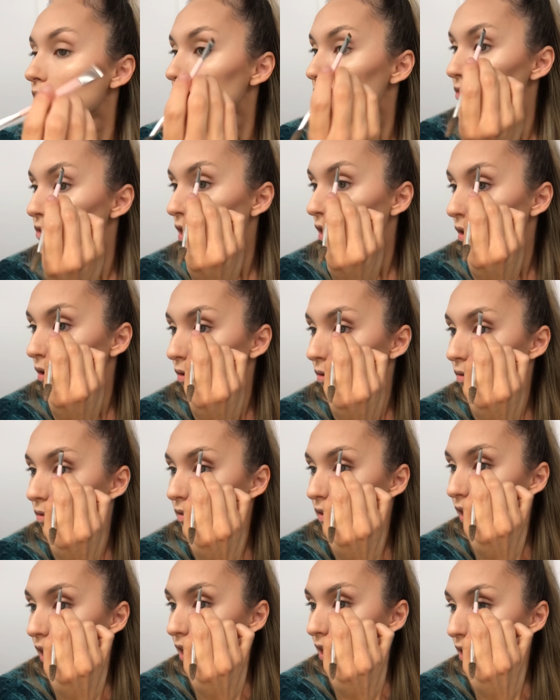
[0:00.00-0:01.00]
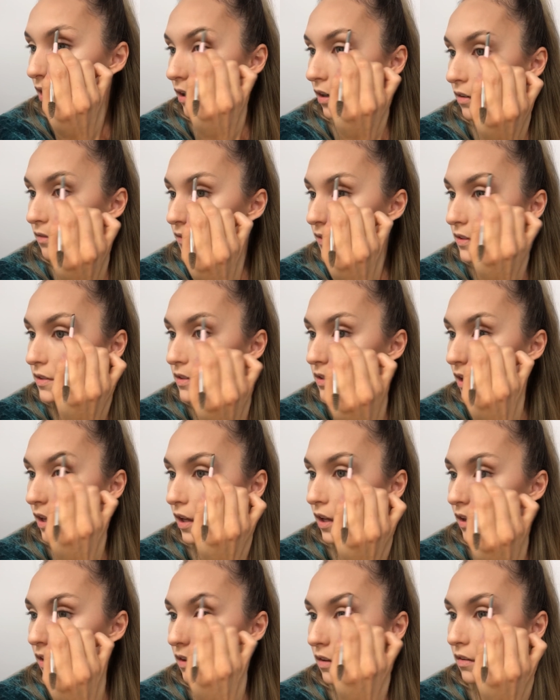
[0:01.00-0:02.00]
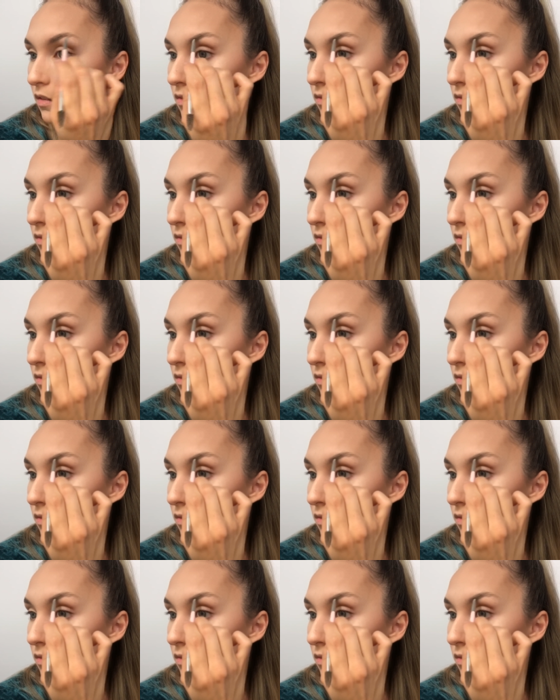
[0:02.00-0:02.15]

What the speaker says: don't care if it's like,